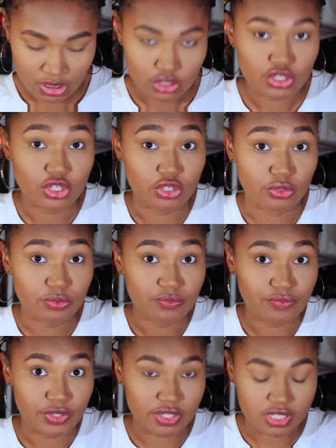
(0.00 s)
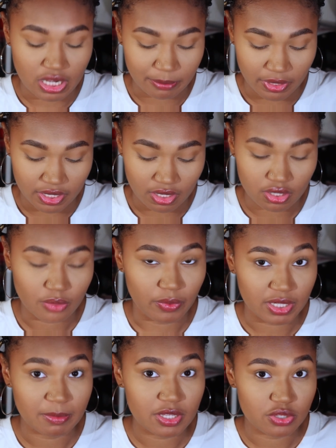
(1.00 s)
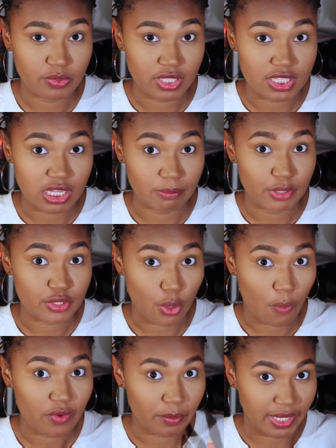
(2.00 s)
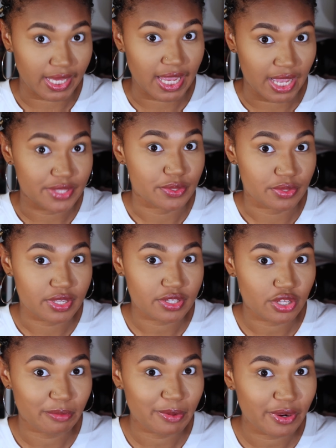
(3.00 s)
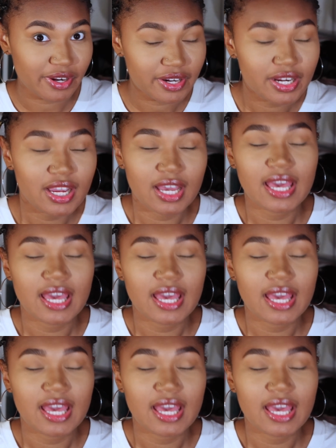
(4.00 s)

to do for the summer, and I don't know what I'm gonna do when the summer is over, when I can't do this no more,